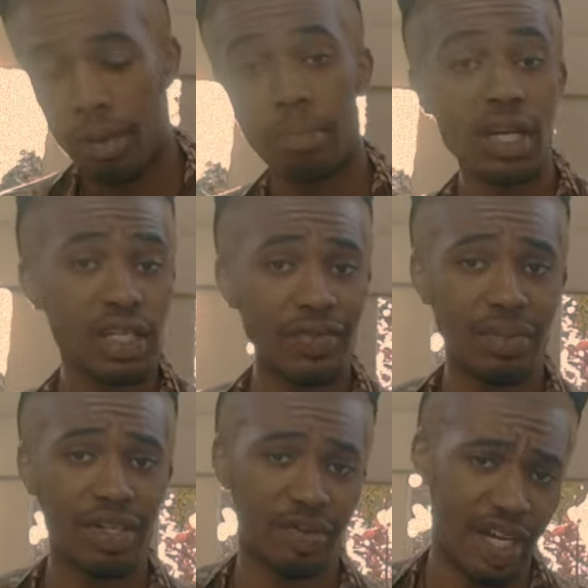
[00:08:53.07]
Much love
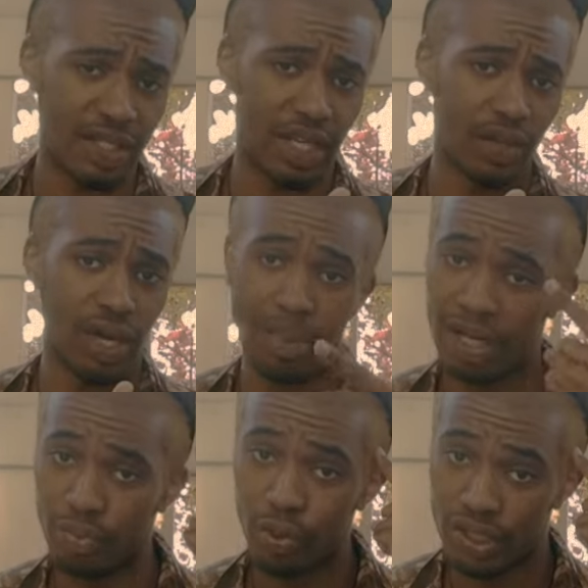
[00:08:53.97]
to my Geminis, by the way.
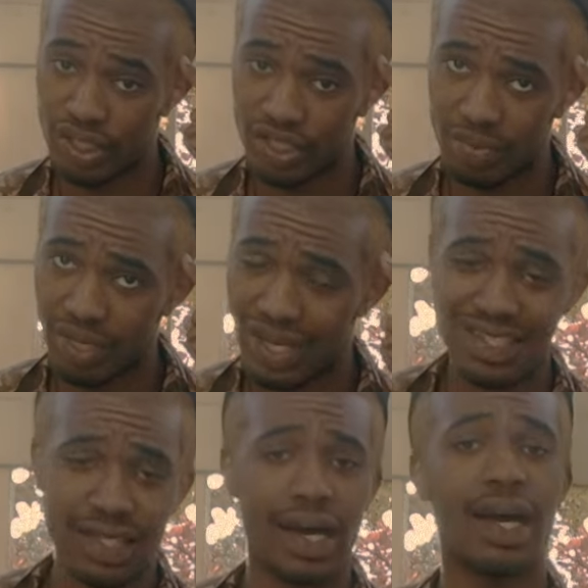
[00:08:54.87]
My moon is in Gemini,
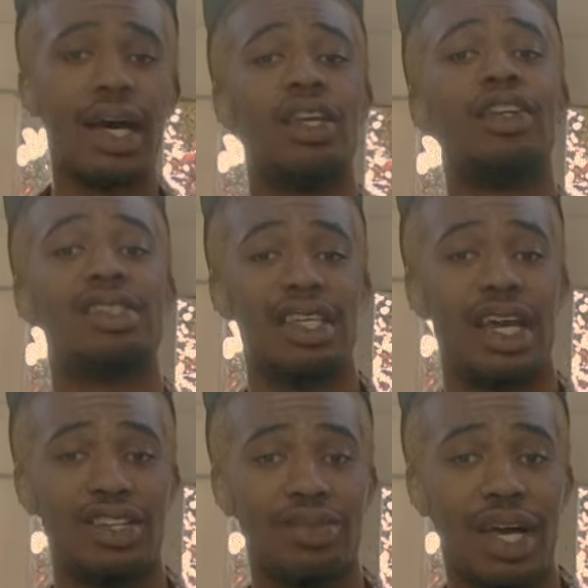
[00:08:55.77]
so I
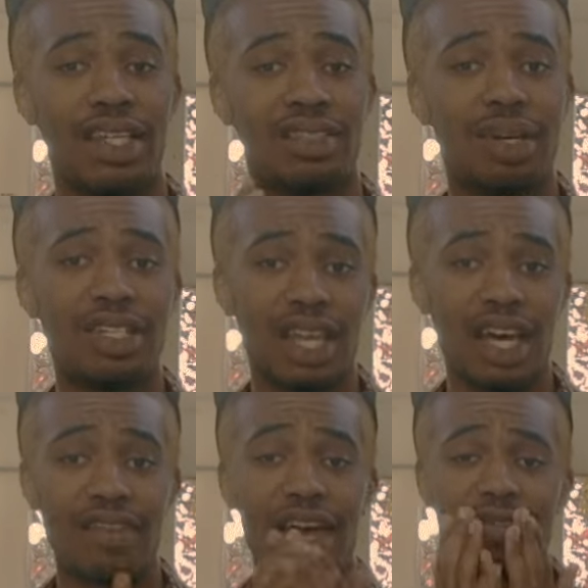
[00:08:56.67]
understand you guys. Much
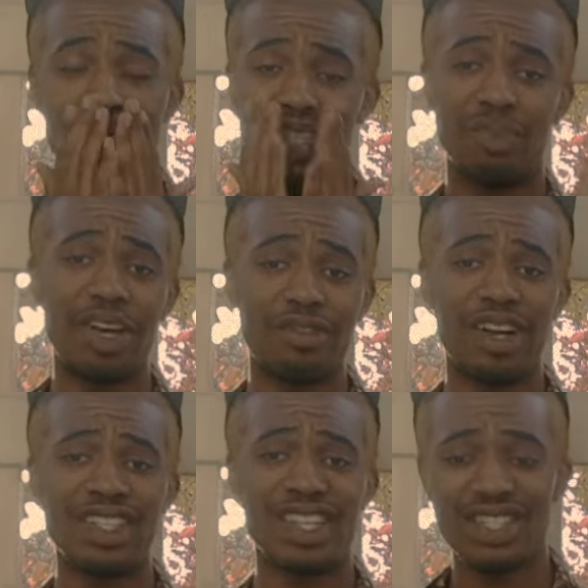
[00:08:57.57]
love. I have so many Gemini
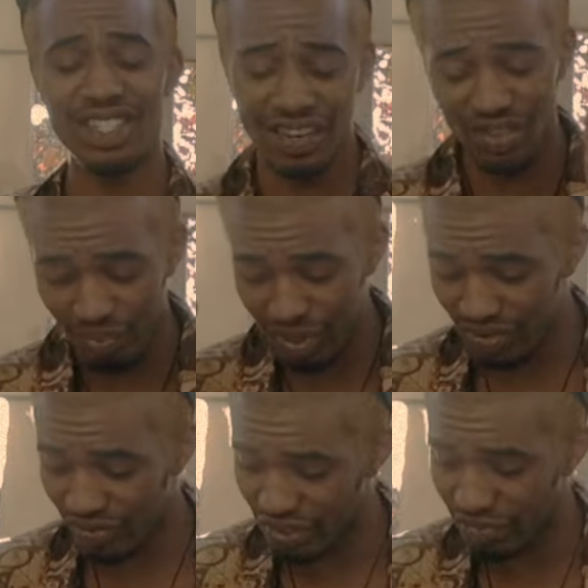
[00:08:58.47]
friends, and I just love so
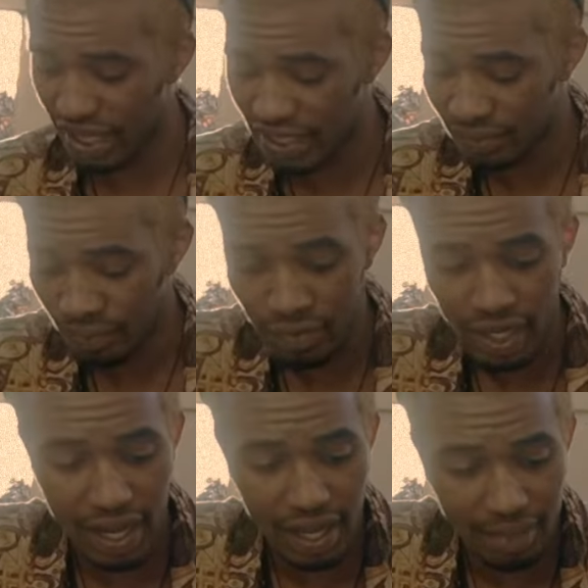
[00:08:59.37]
much for Geminis.
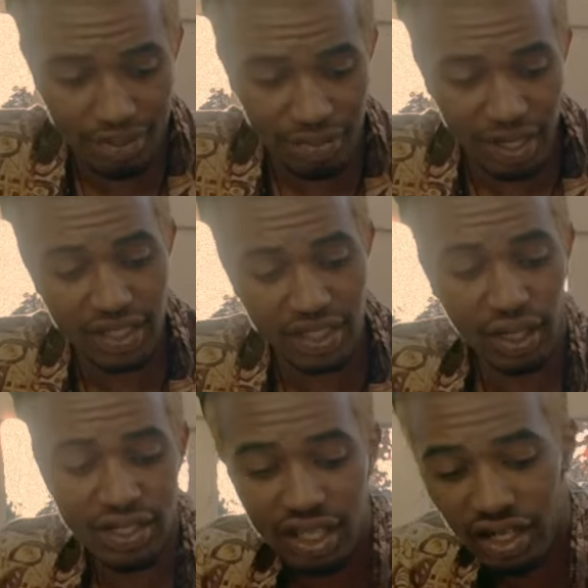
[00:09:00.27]
Gemini, so
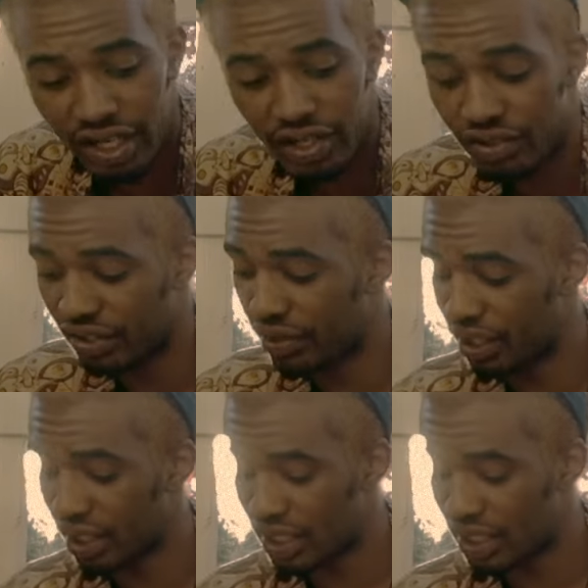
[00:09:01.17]
let's get our energy reading.